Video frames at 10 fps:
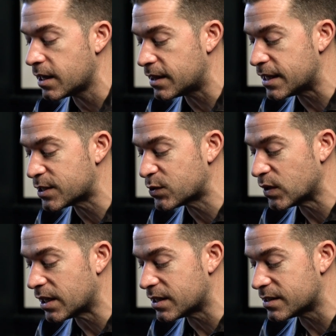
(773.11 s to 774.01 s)
This
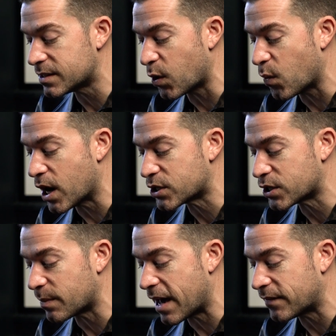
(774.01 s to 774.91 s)
is a watch
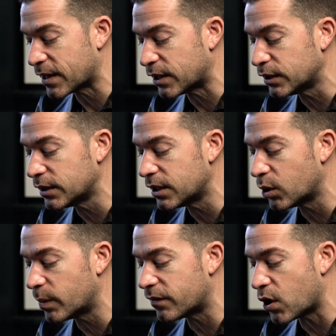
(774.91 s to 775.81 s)
that I'm having a
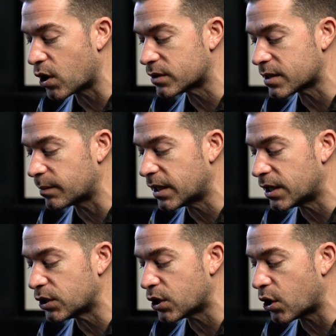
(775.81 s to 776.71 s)
little bit of a hard time
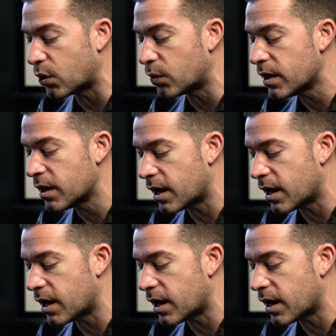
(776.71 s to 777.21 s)
letting go.